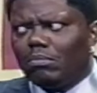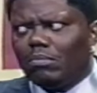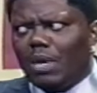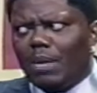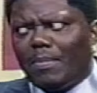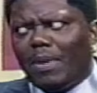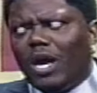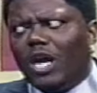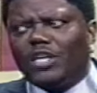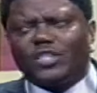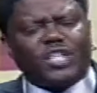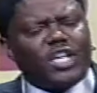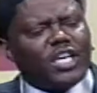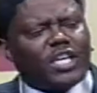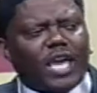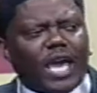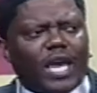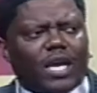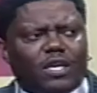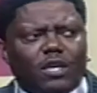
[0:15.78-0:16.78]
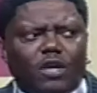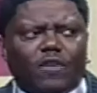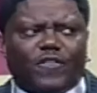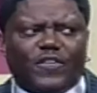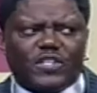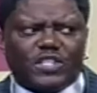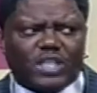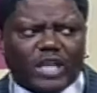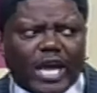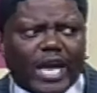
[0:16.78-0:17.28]
Man, my auntie can't cook
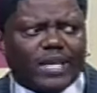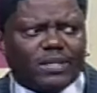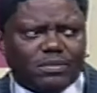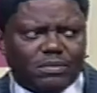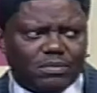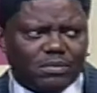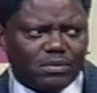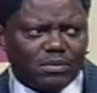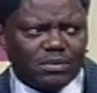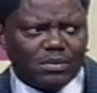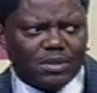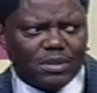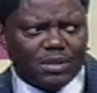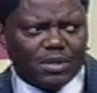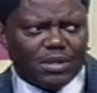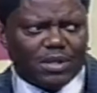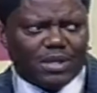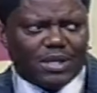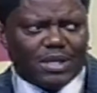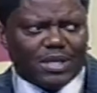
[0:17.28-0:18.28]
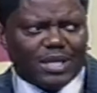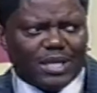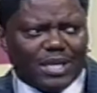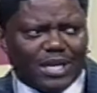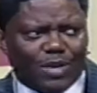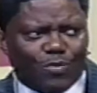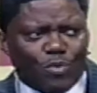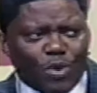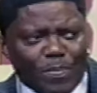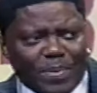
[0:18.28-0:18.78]
for shit.
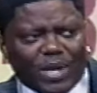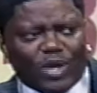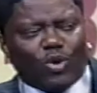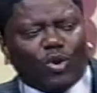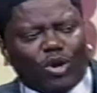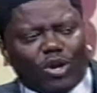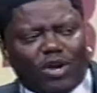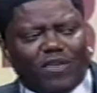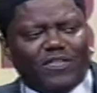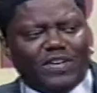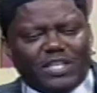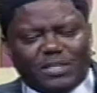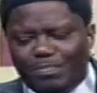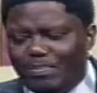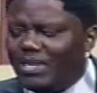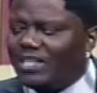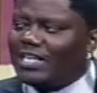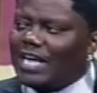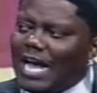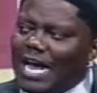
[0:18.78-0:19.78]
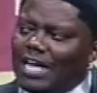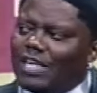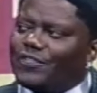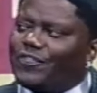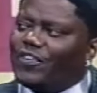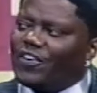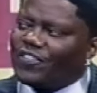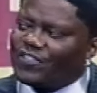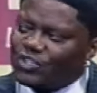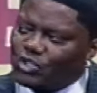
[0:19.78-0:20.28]
We've been going over this bitch house
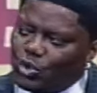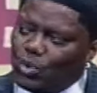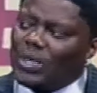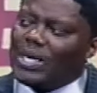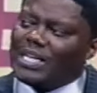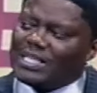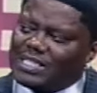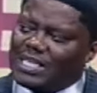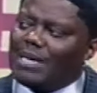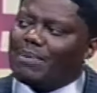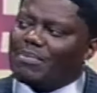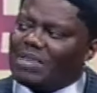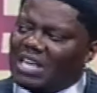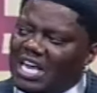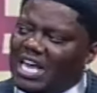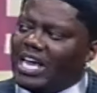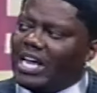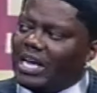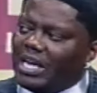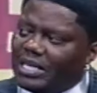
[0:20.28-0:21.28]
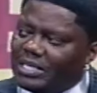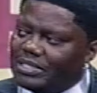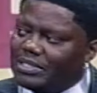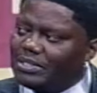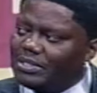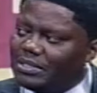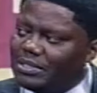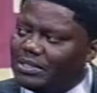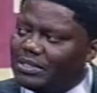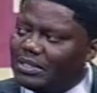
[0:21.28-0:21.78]
for 20-some years.
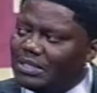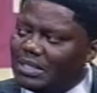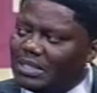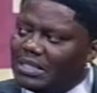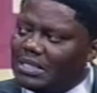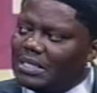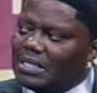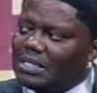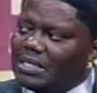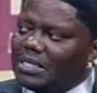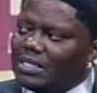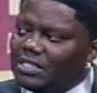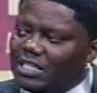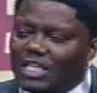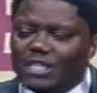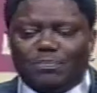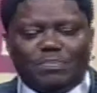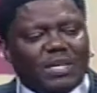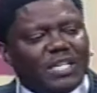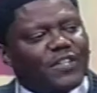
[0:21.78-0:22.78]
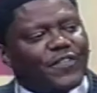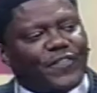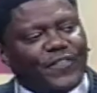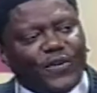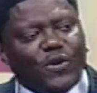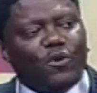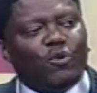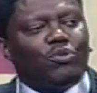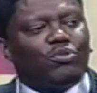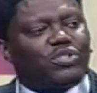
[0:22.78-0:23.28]
This bitch
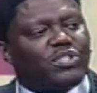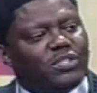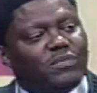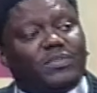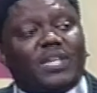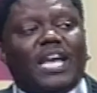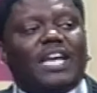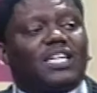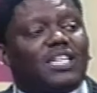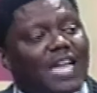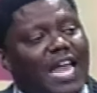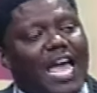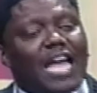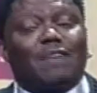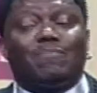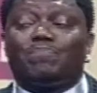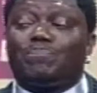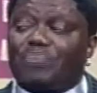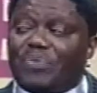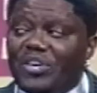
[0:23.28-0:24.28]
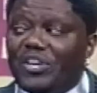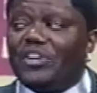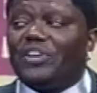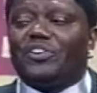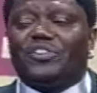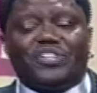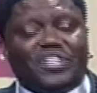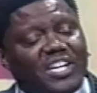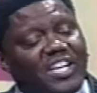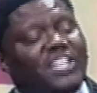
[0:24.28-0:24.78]
food tastes like
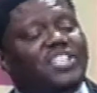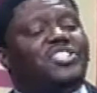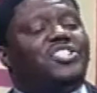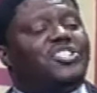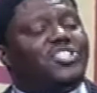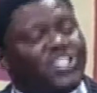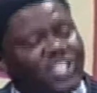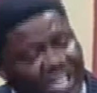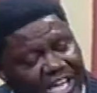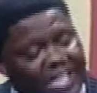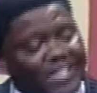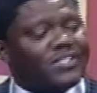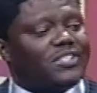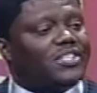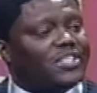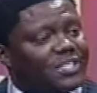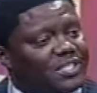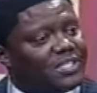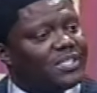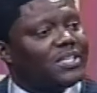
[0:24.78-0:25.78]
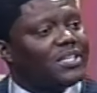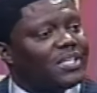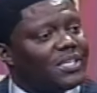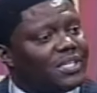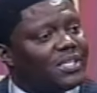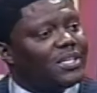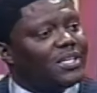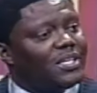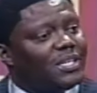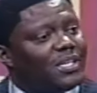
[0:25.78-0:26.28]
pure D shit.
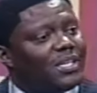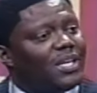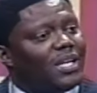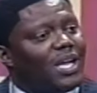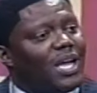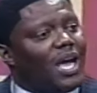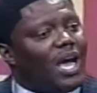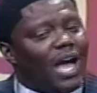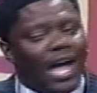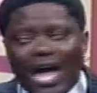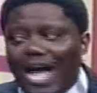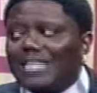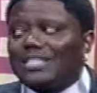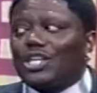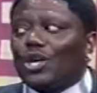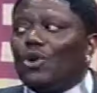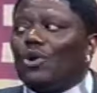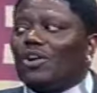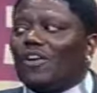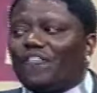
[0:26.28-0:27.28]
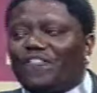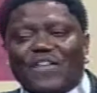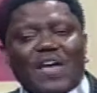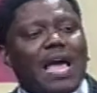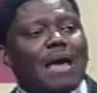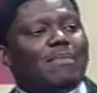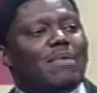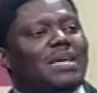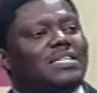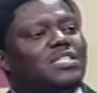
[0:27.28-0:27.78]
I told the
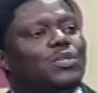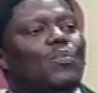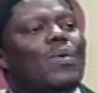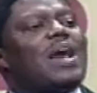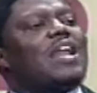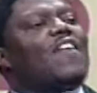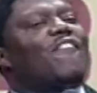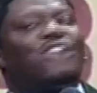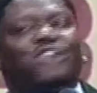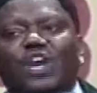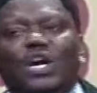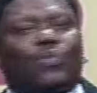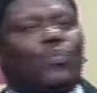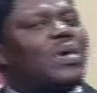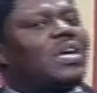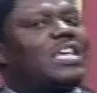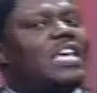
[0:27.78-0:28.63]
family, I said, why the fuck we